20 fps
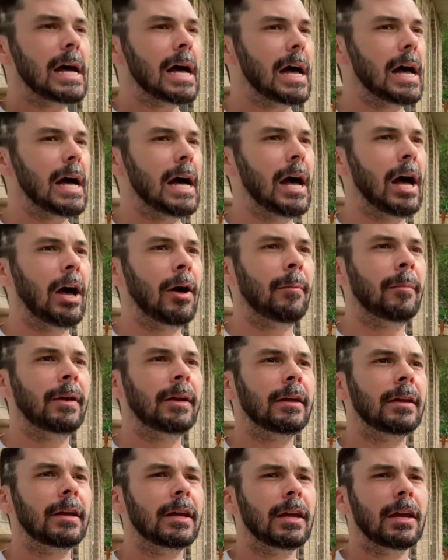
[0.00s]

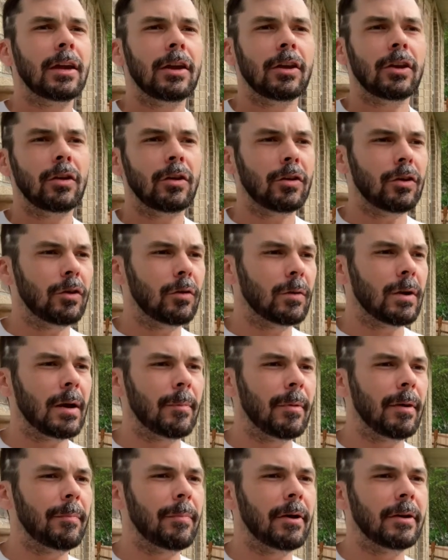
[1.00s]
You
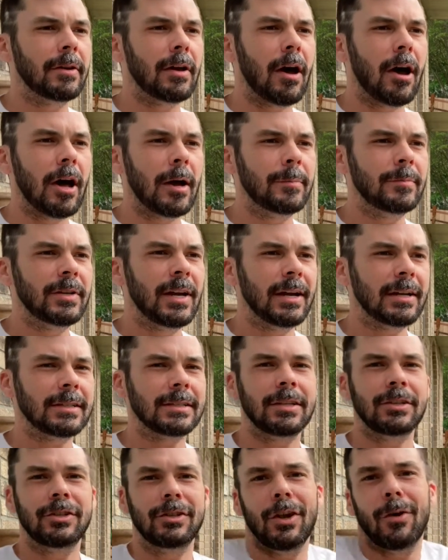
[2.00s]
come up onto objects
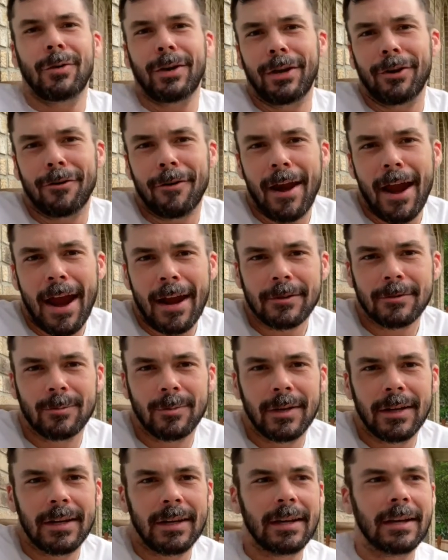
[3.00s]
that you don't interact
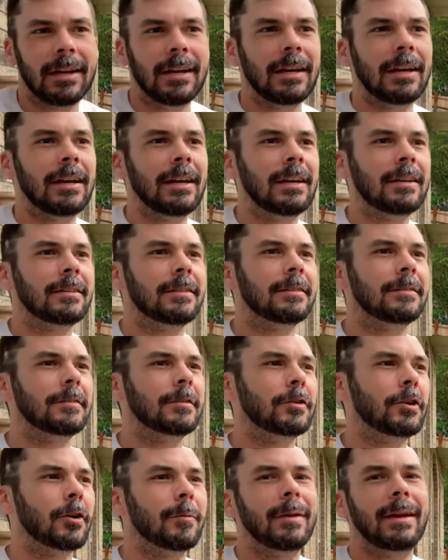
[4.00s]
with.
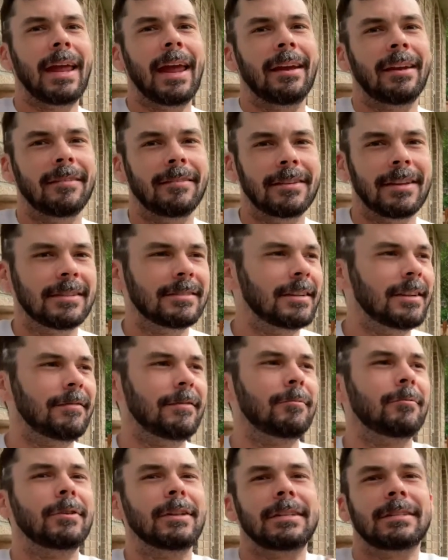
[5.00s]
Kirby doesn't
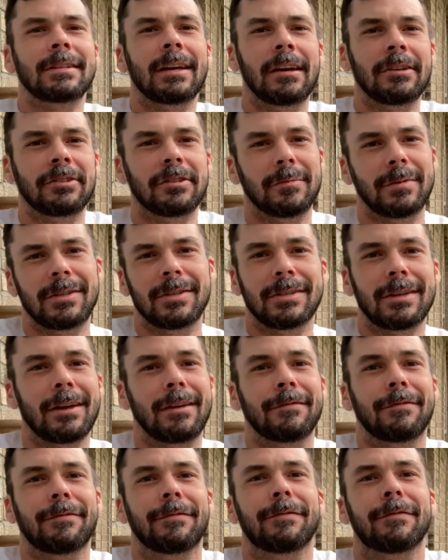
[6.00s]
even really touch them. He just kind
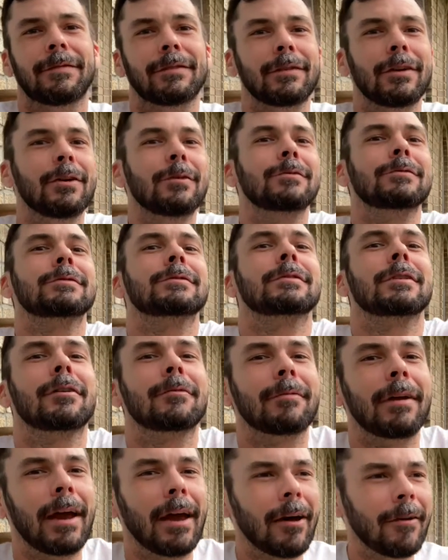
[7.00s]
of floats
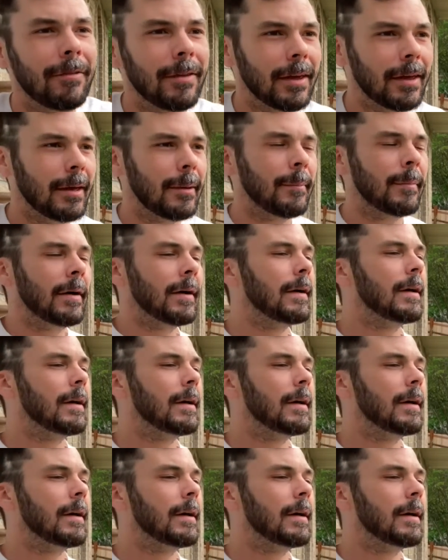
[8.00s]
around them.